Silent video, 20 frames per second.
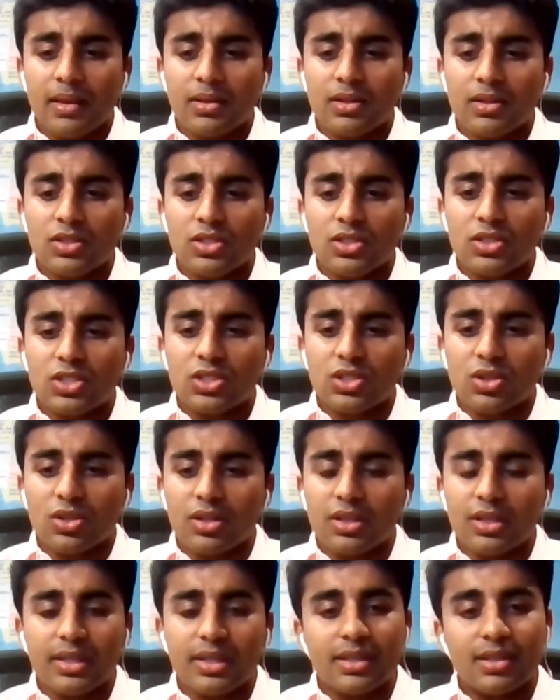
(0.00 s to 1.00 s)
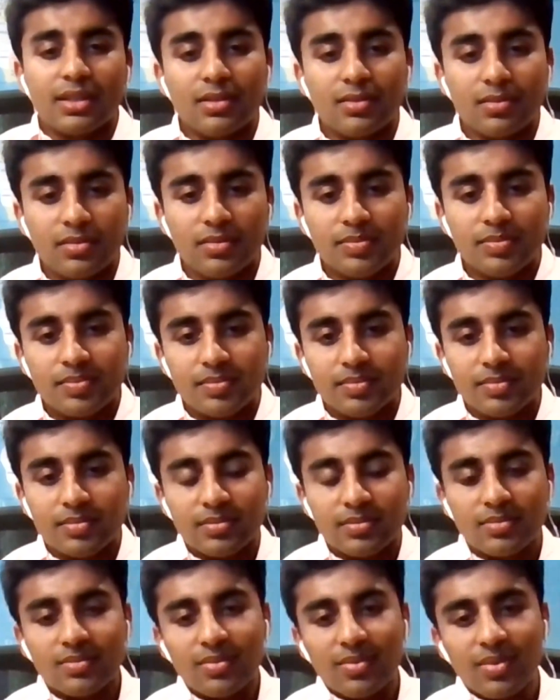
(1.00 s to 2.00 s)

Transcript: But of course you did. Of course you